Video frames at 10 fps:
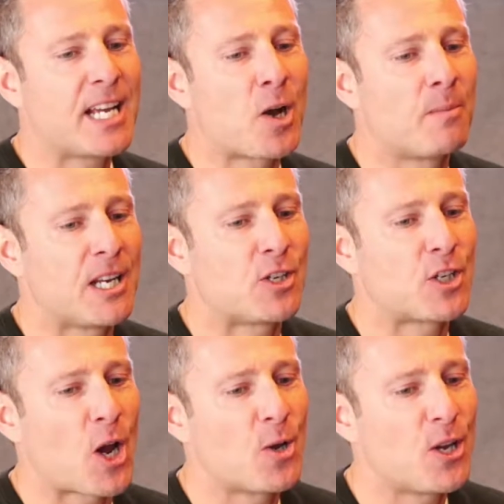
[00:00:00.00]
any comedy
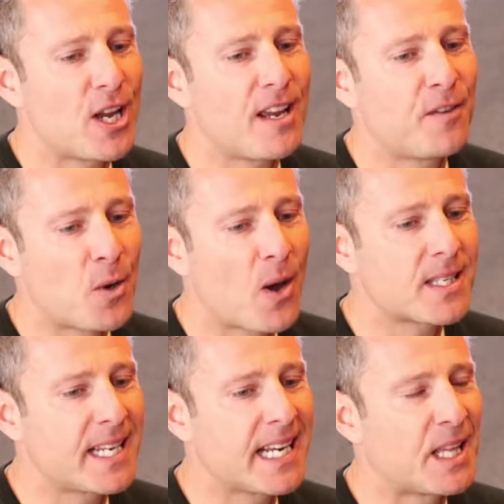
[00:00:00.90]
show, if you are
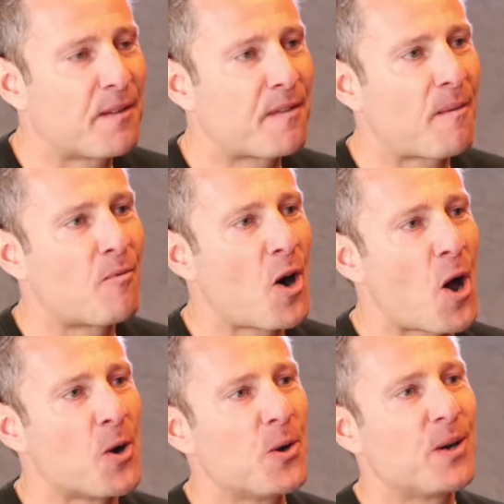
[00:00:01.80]
sitting in the front
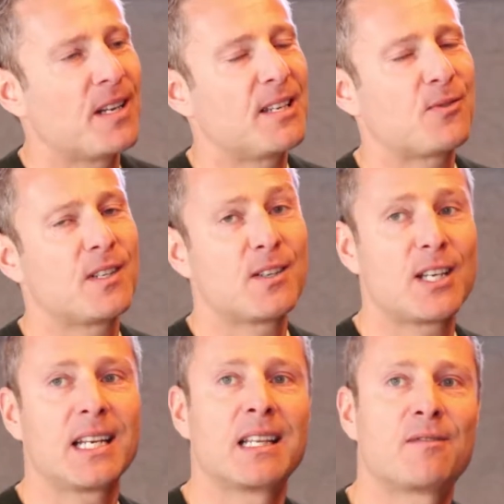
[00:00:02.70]
row, if you're
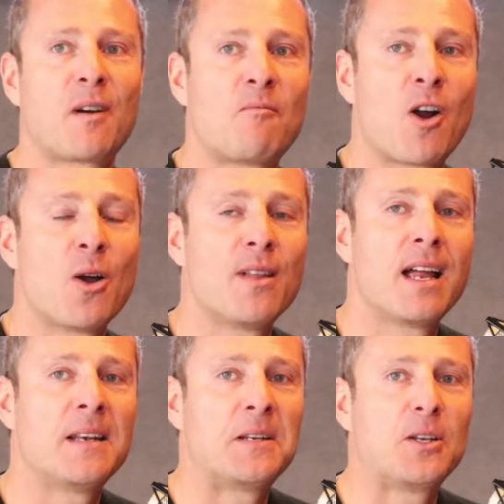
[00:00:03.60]
sitting in the front row,
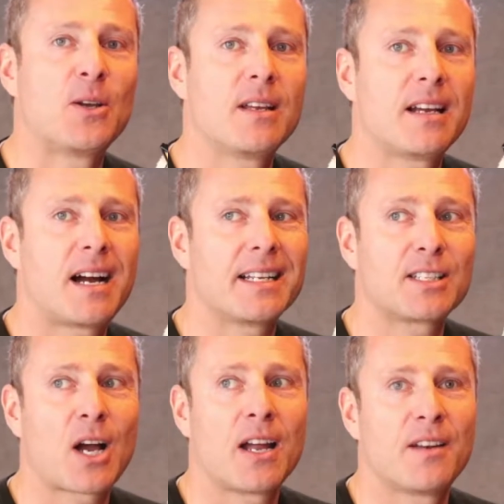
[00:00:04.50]
then I
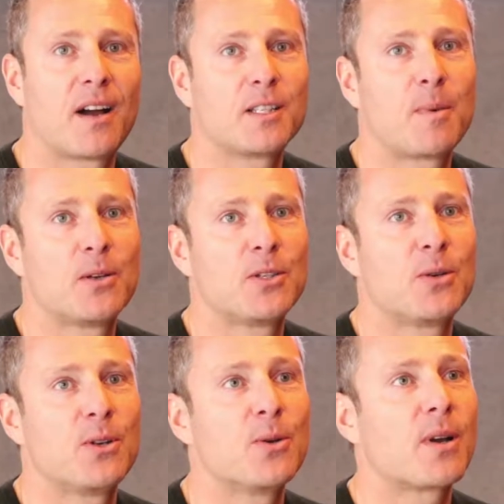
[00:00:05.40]
suppose
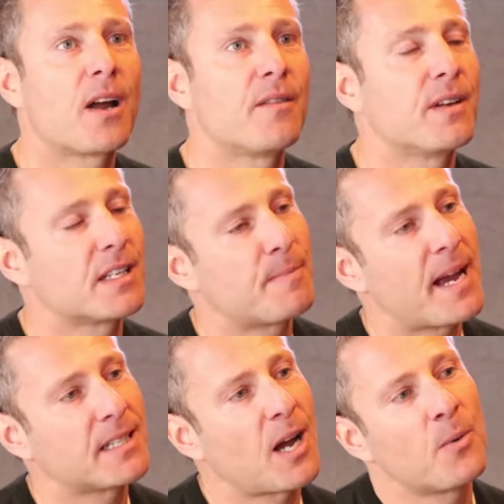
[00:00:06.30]
you kind of
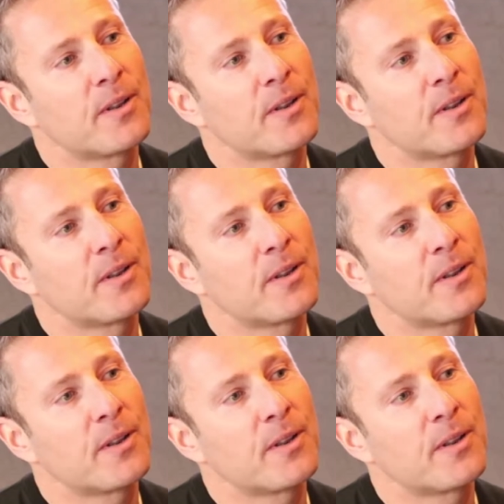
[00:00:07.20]
expect. I